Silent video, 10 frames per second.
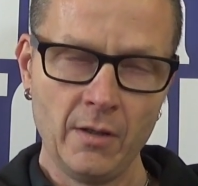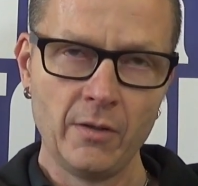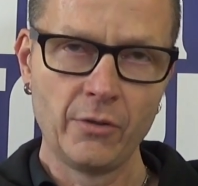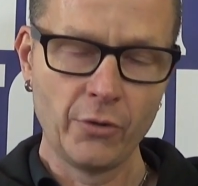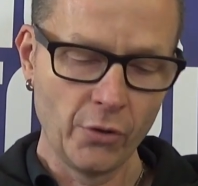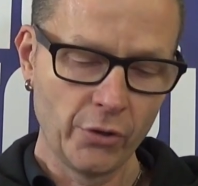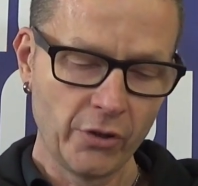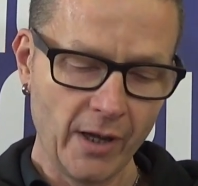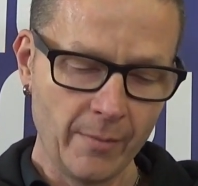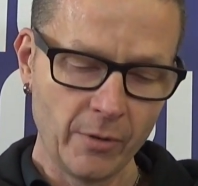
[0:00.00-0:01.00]
The
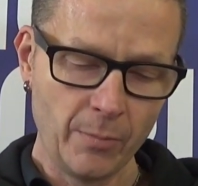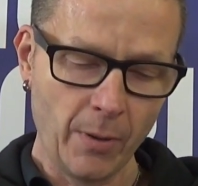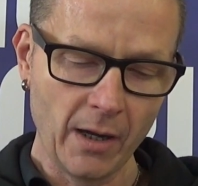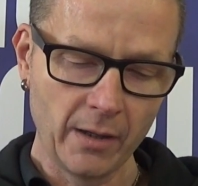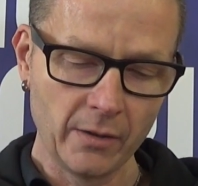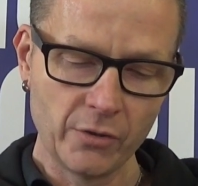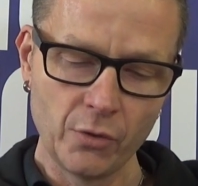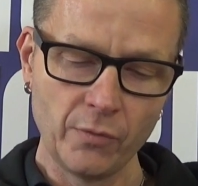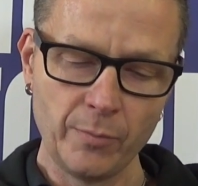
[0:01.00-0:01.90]
crushed, empty packet shoved